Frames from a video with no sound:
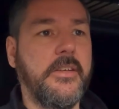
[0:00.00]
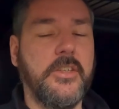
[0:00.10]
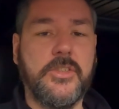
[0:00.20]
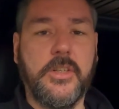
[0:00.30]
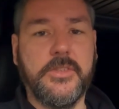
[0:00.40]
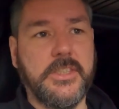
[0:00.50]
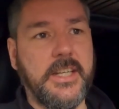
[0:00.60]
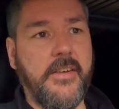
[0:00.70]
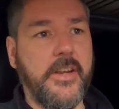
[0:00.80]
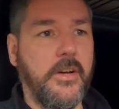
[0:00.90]
controls the
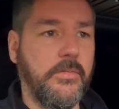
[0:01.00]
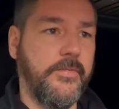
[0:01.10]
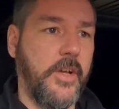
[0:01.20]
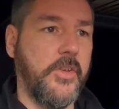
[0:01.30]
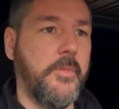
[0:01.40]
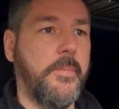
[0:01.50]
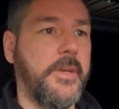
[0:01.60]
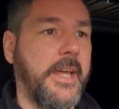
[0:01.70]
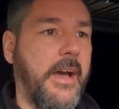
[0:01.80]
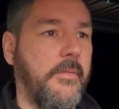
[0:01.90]
stereo, volume up
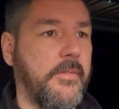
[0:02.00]
and down,